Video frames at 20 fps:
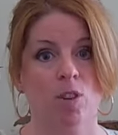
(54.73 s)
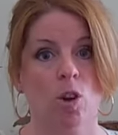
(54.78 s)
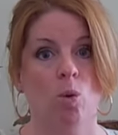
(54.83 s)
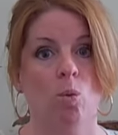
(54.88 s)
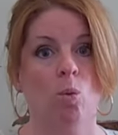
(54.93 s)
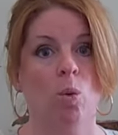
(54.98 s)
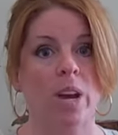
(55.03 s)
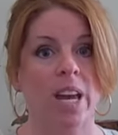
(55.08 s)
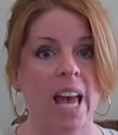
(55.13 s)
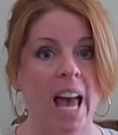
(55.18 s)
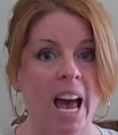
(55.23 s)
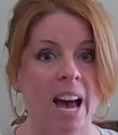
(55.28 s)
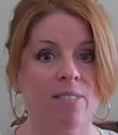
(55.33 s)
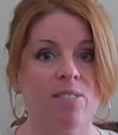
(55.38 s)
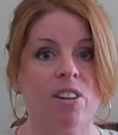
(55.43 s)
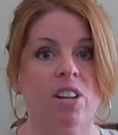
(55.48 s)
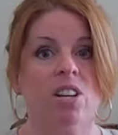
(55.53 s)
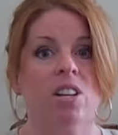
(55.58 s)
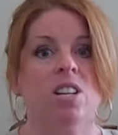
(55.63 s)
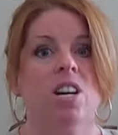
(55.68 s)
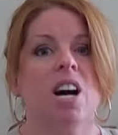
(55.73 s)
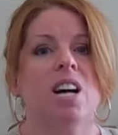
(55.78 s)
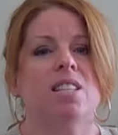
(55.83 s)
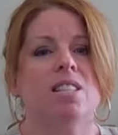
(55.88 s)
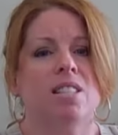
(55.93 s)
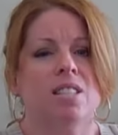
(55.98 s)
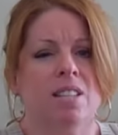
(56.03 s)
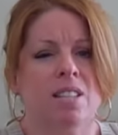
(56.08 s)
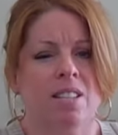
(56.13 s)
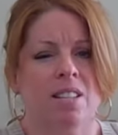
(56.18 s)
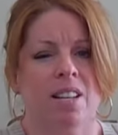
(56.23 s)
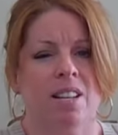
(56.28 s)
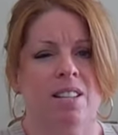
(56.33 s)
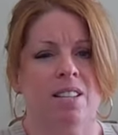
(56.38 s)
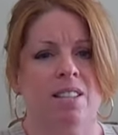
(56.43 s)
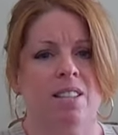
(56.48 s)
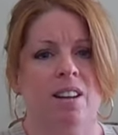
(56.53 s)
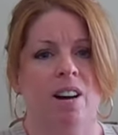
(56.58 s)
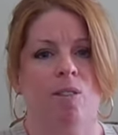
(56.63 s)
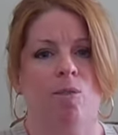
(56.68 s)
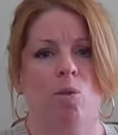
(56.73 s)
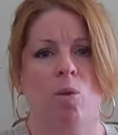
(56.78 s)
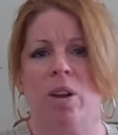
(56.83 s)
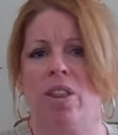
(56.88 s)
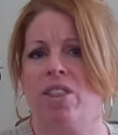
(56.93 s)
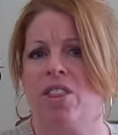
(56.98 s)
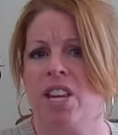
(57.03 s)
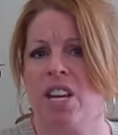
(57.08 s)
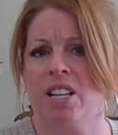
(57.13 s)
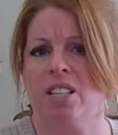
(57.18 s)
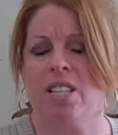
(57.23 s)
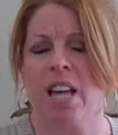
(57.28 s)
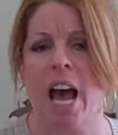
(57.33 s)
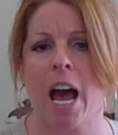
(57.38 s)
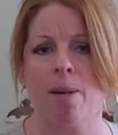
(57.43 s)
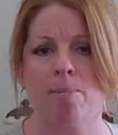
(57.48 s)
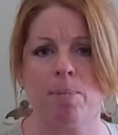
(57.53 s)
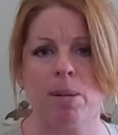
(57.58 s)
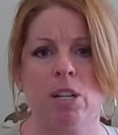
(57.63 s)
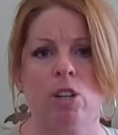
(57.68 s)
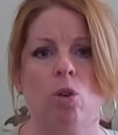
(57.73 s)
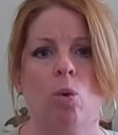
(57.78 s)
We have a gut sense of when things happen